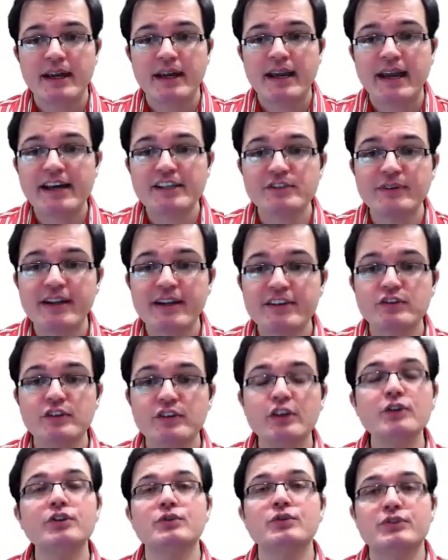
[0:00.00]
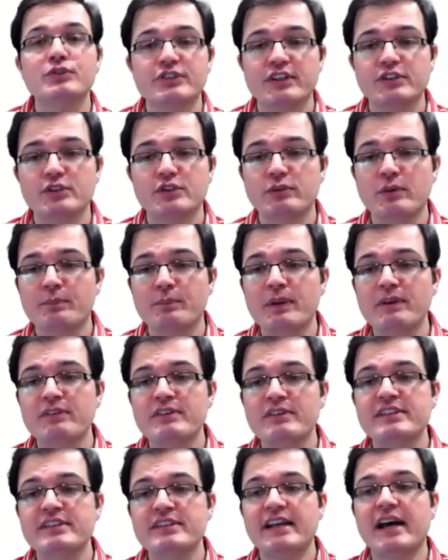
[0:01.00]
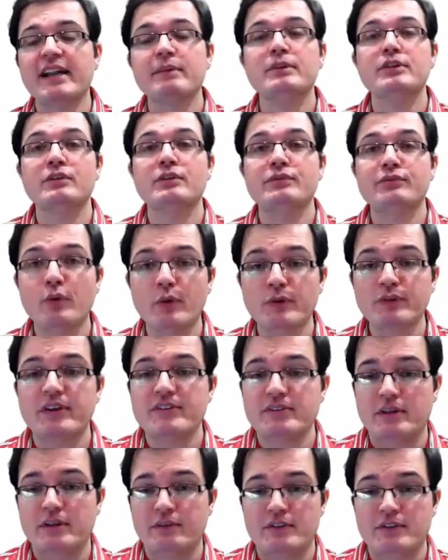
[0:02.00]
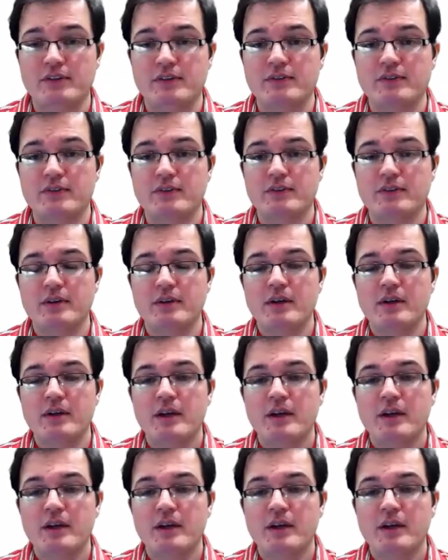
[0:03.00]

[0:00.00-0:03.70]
as well as new users who were previously unable to afford these services.